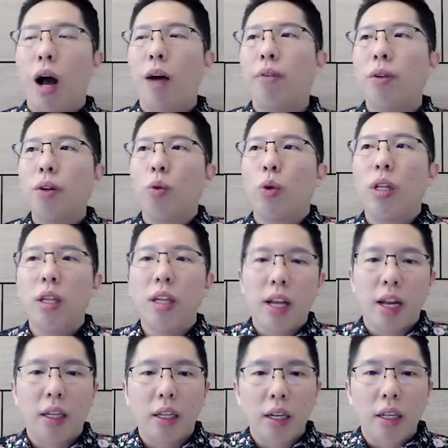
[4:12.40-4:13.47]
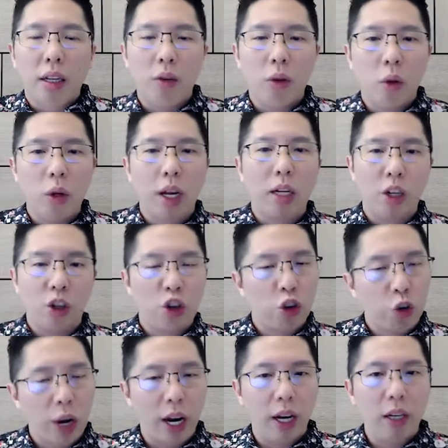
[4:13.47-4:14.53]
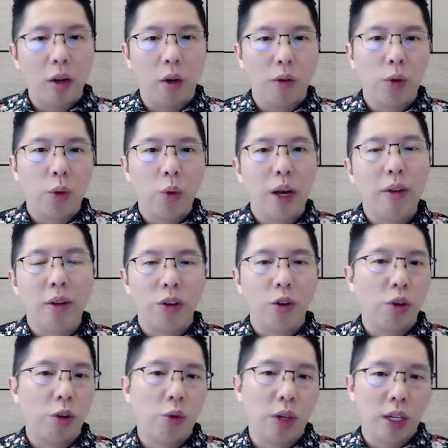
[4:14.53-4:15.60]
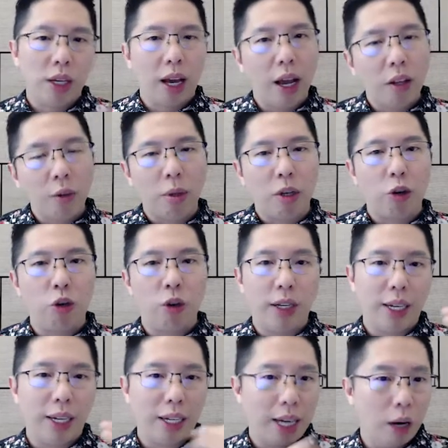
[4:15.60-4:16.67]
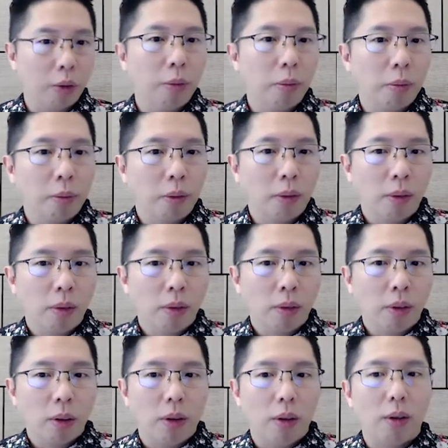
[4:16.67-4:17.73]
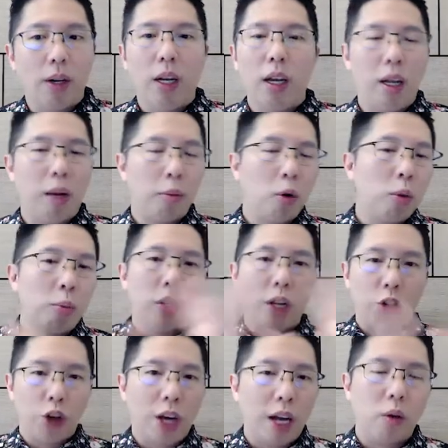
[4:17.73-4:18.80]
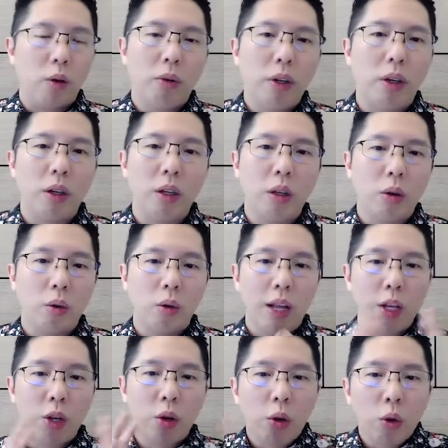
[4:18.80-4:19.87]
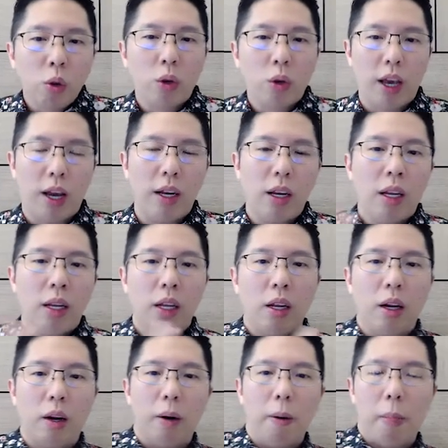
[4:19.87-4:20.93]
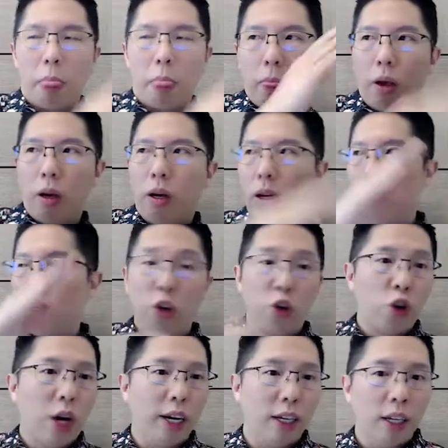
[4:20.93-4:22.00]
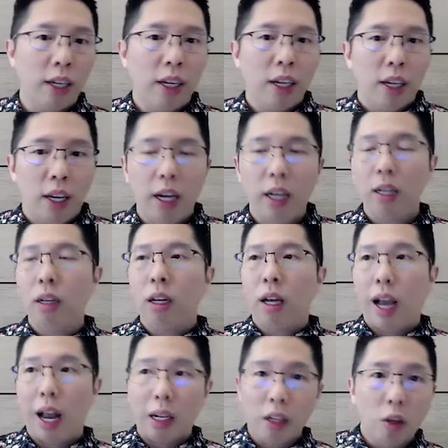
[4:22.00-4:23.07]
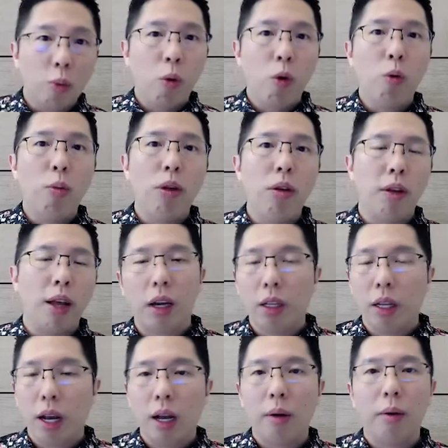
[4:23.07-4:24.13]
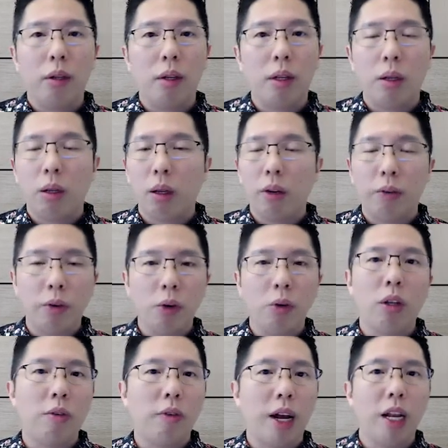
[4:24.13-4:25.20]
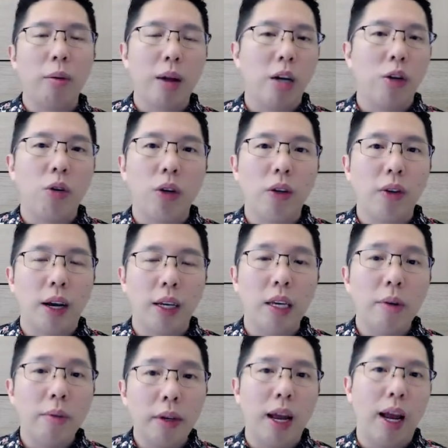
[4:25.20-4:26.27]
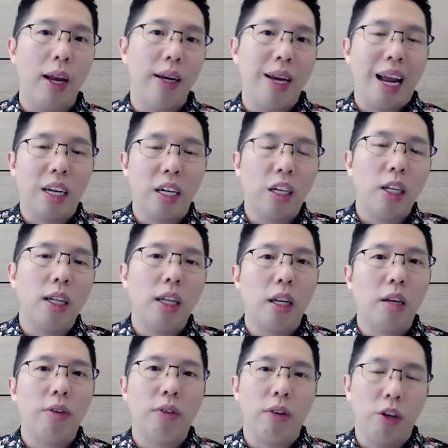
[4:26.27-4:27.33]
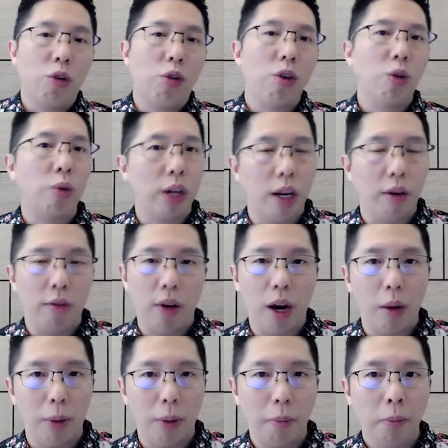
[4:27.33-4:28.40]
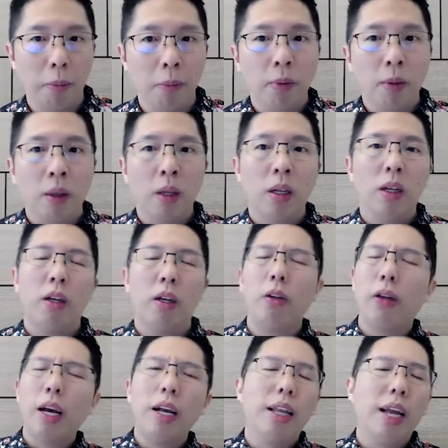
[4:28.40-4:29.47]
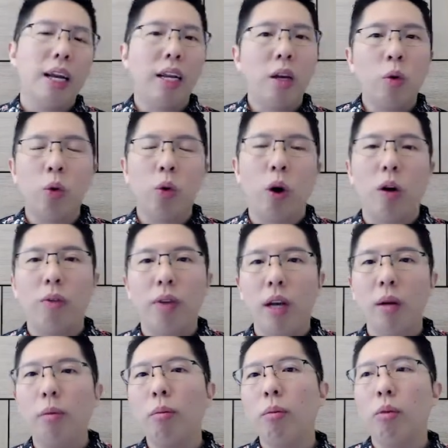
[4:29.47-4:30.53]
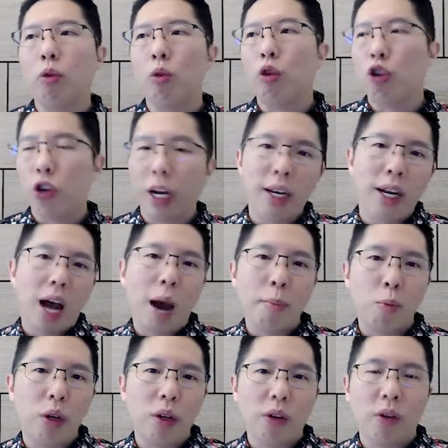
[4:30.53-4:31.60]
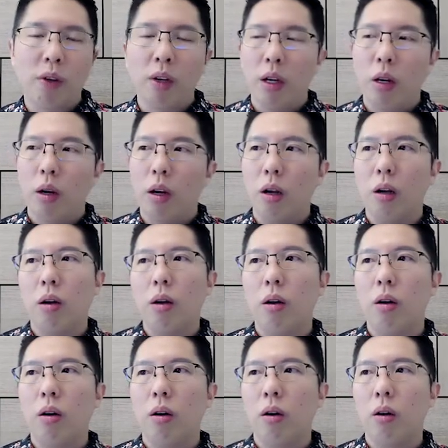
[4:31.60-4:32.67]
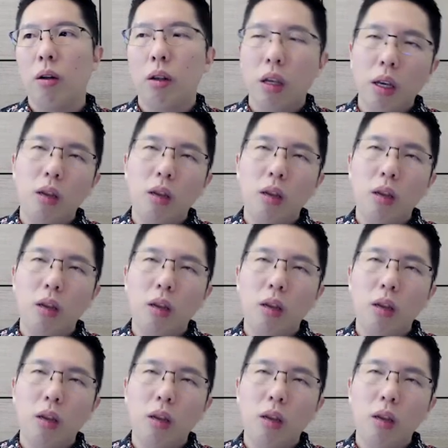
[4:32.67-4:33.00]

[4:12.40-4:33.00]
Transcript: after 2018, if you look at the trend of US interest rate, it has been trending down, right? And I'm going to put a chart over here to let you look at um, the, the trend. And at this moment, there are a few developed countries are even at negative interest rate environment. Is there a likelihood of them to trend upwards? Uh,